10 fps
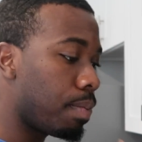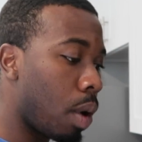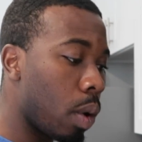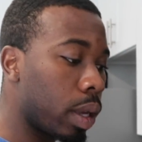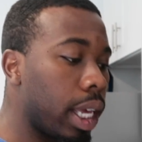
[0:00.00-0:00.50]

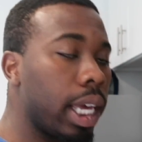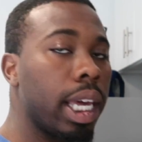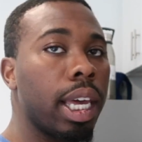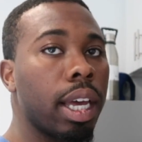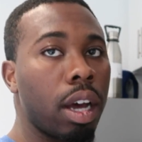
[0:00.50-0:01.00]

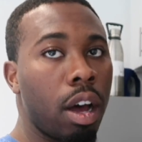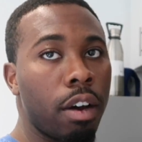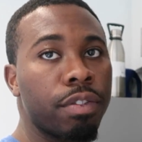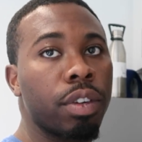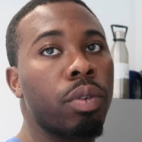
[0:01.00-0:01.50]

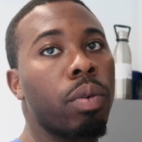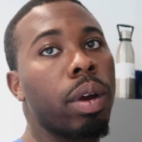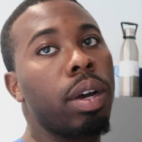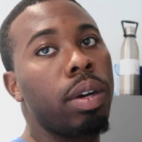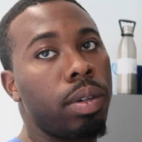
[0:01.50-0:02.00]

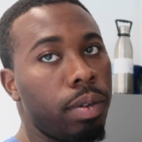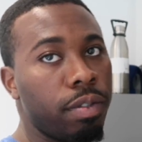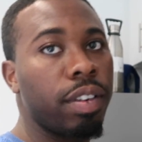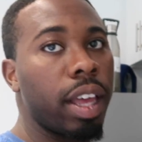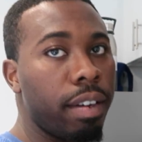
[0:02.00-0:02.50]
grill
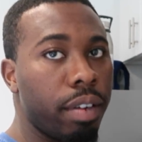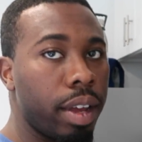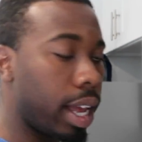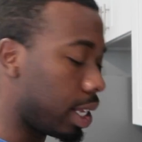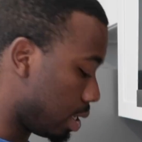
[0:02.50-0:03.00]
flavor.
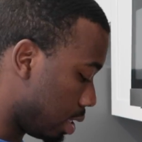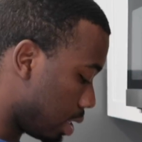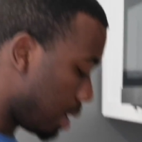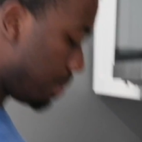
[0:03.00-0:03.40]
Yes, it's an